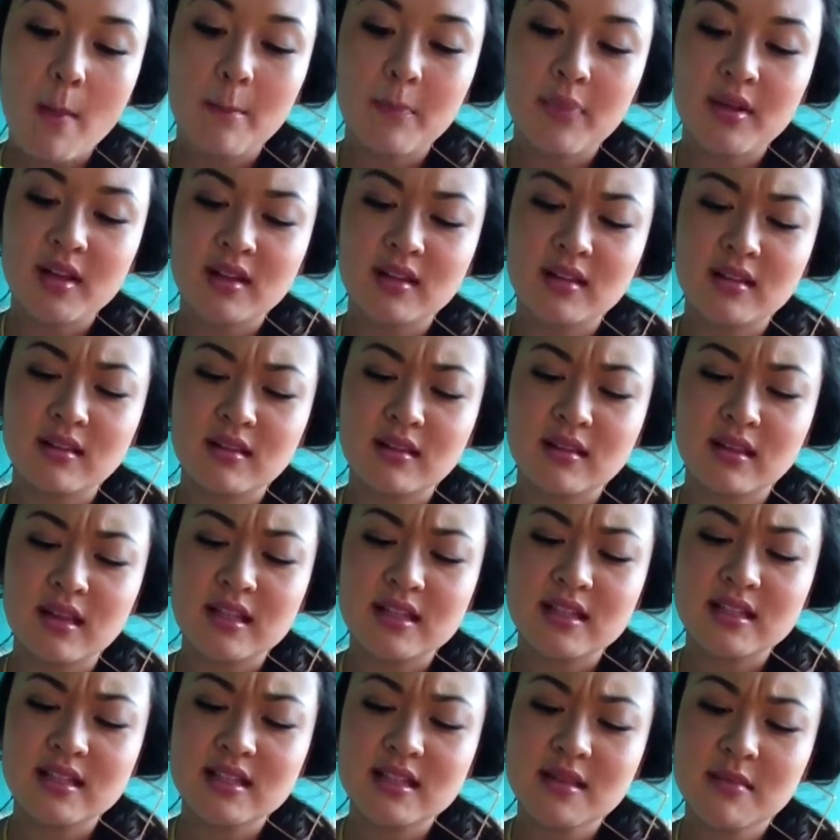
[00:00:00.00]

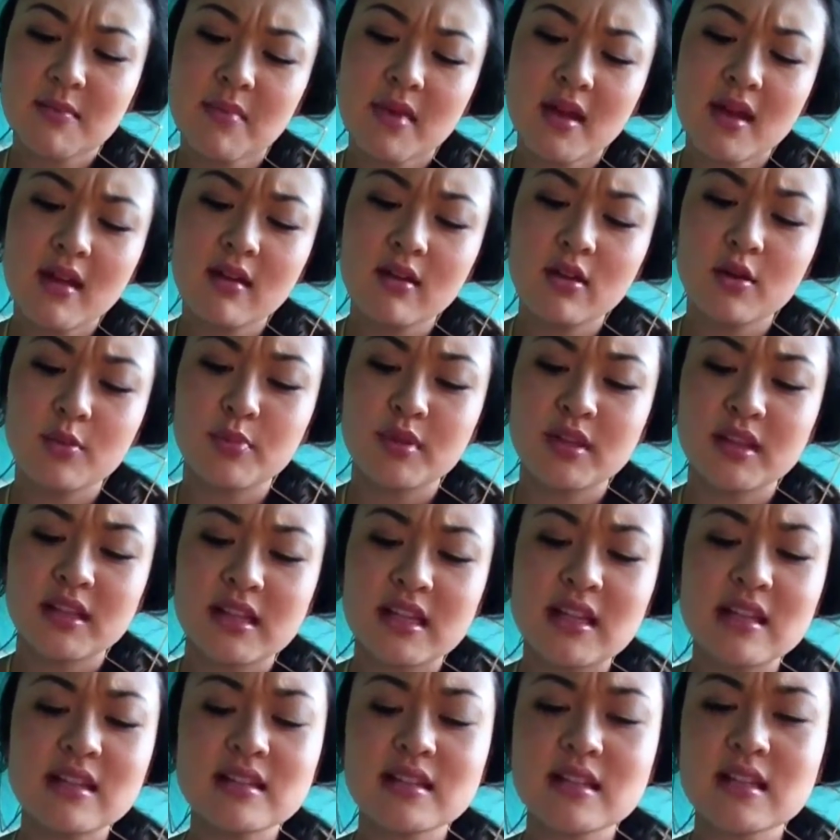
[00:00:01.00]
Bellissima or
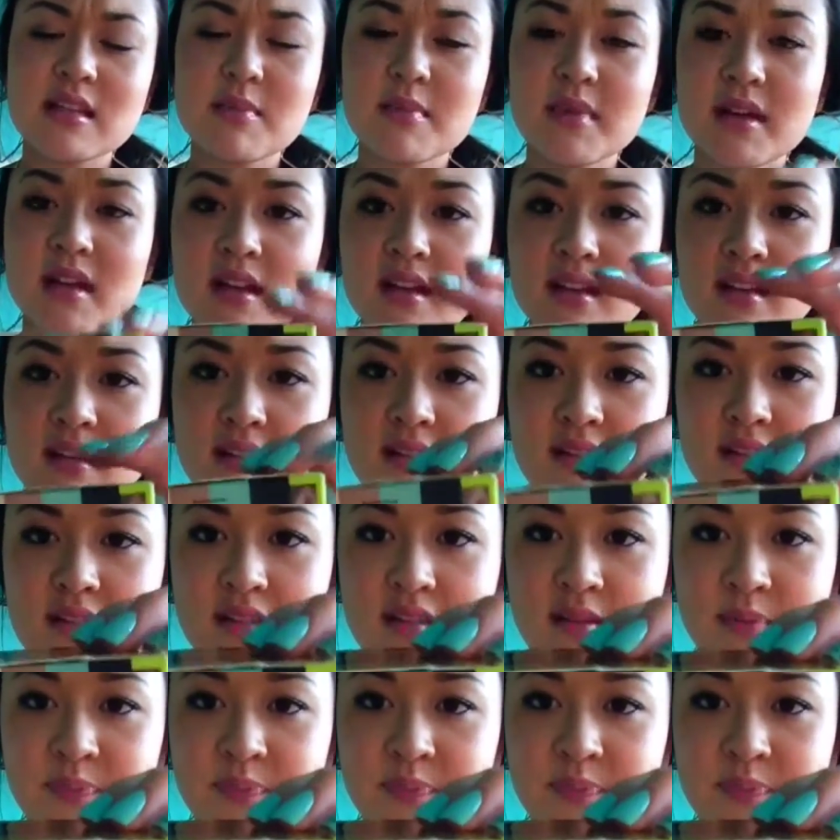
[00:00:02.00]
Bellissima